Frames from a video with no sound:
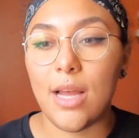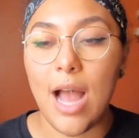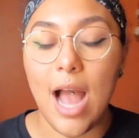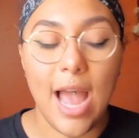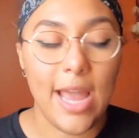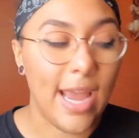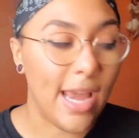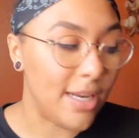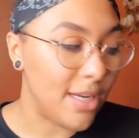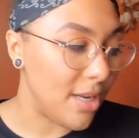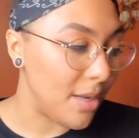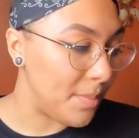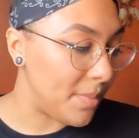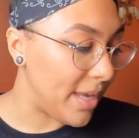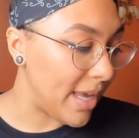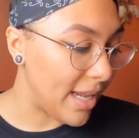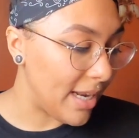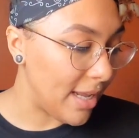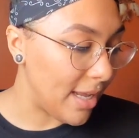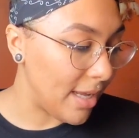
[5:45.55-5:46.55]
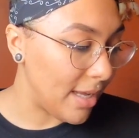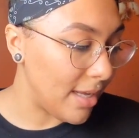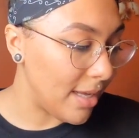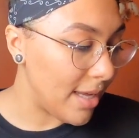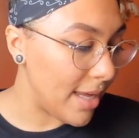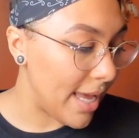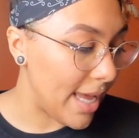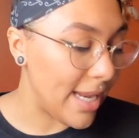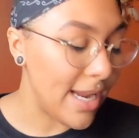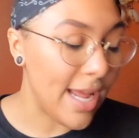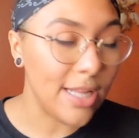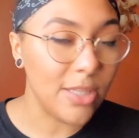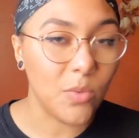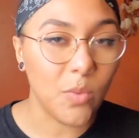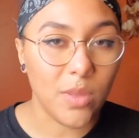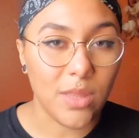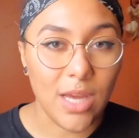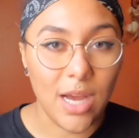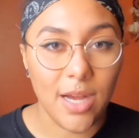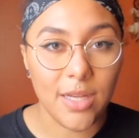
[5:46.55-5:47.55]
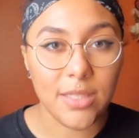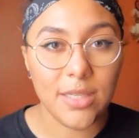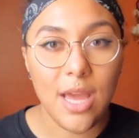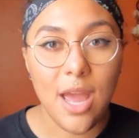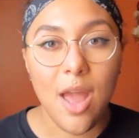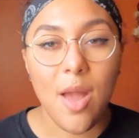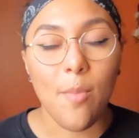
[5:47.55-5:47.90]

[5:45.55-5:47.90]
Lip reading: I ended up getting It Ends With Us.